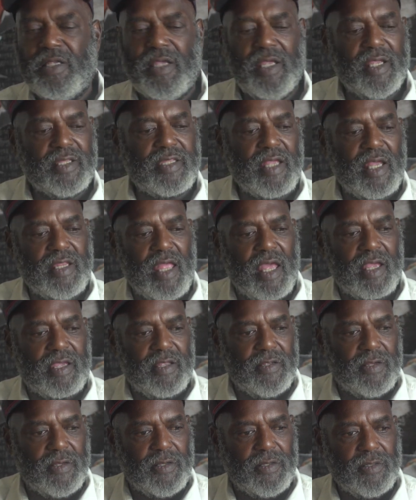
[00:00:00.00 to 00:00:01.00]
Anything that
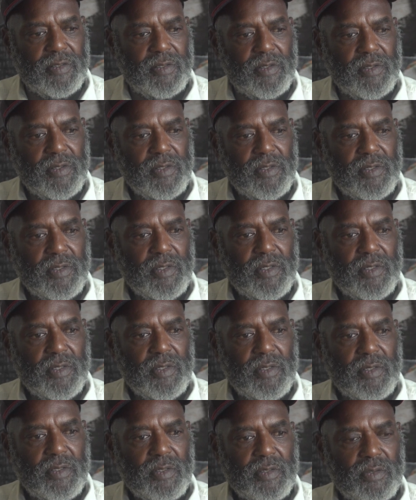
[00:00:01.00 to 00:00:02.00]
could
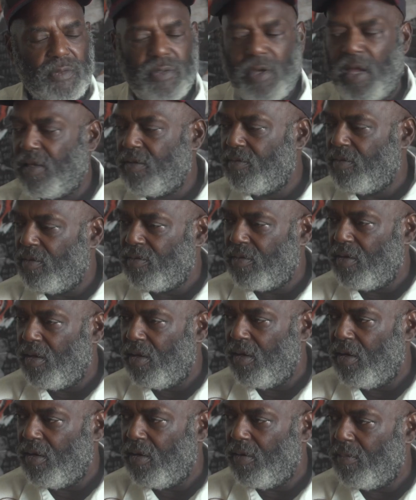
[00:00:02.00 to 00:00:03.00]
create
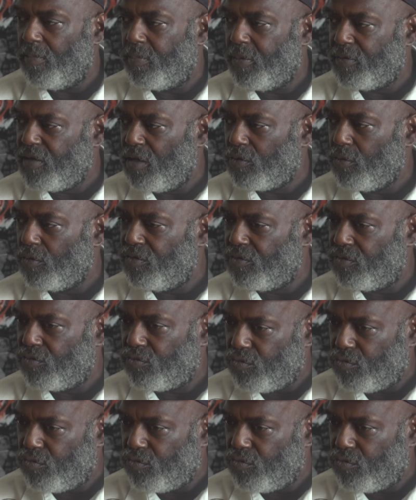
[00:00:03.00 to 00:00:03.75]
a potential